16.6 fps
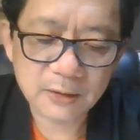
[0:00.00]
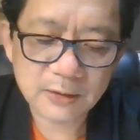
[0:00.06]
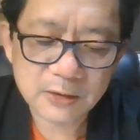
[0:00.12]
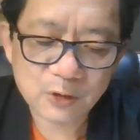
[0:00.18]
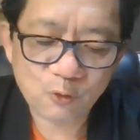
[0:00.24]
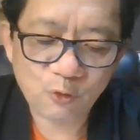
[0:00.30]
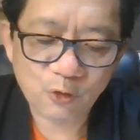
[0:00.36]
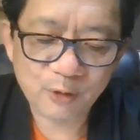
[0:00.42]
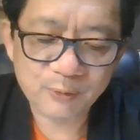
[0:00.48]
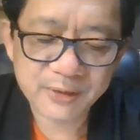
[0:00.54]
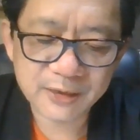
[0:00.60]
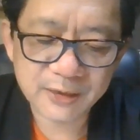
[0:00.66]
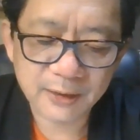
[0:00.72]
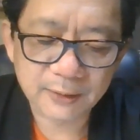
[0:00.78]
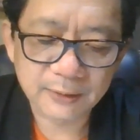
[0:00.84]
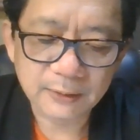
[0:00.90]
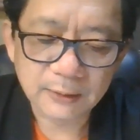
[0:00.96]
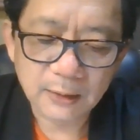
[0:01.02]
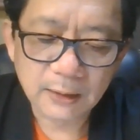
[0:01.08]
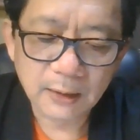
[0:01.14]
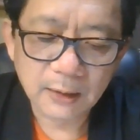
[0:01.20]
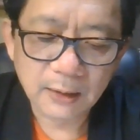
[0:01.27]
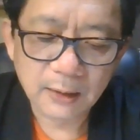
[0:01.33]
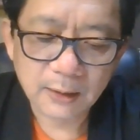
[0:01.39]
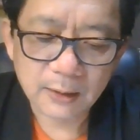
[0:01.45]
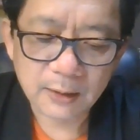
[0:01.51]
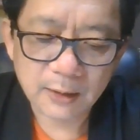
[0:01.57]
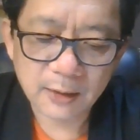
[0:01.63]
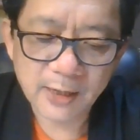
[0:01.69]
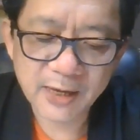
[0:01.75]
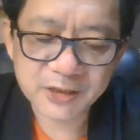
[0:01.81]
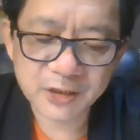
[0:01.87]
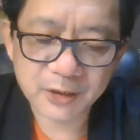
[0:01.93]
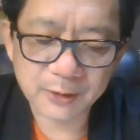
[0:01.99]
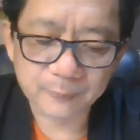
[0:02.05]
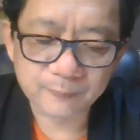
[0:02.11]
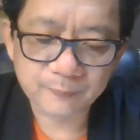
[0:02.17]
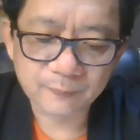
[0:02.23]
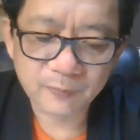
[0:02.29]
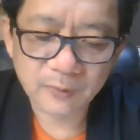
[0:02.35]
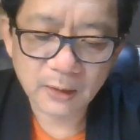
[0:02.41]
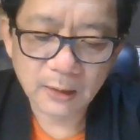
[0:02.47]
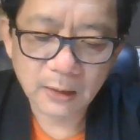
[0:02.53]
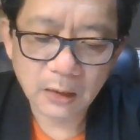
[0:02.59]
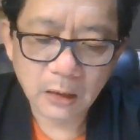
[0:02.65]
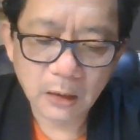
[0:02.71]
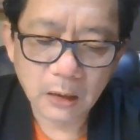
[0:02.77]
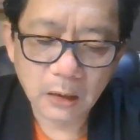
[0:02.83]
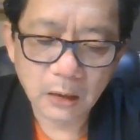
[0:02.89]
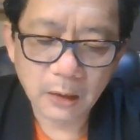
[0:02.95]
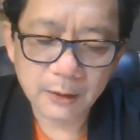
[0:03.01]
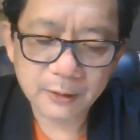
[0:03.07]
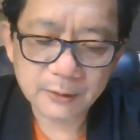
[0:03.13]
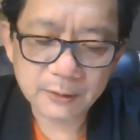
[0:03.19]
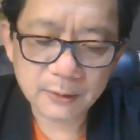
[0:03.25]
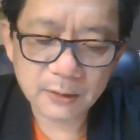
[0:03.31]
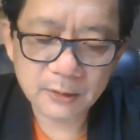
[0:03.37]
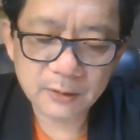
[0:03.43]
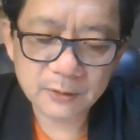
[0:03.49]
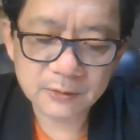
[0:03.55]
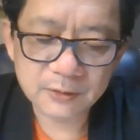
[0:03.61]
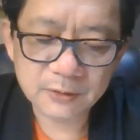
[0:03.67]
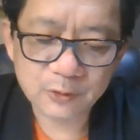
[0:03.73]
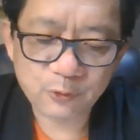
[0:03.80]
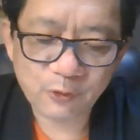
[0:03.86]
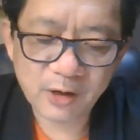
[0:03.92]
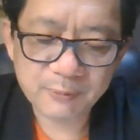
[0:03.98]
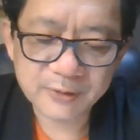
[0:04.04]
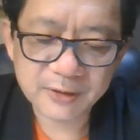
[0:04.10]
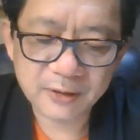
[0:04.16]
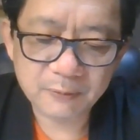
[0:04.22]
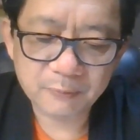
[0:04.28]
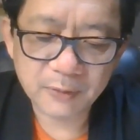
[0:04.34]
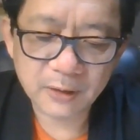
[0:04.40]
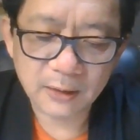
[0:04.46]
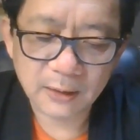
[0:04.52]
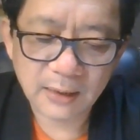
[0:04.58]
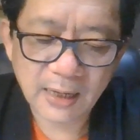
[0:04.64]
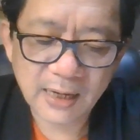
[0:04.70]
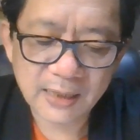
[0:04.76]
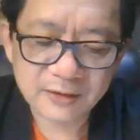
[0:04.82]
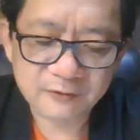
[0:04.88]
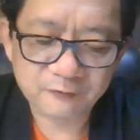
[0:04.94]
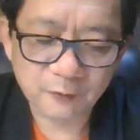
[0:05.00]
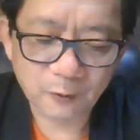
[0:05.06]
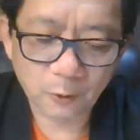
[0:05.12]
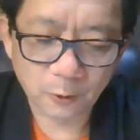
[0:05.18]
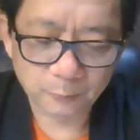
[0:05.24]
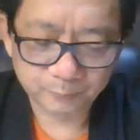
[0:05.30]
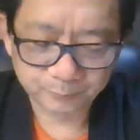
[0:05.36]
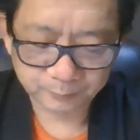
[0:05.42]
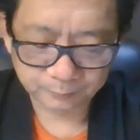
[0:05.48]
inscription collection. Its inscription means as follows.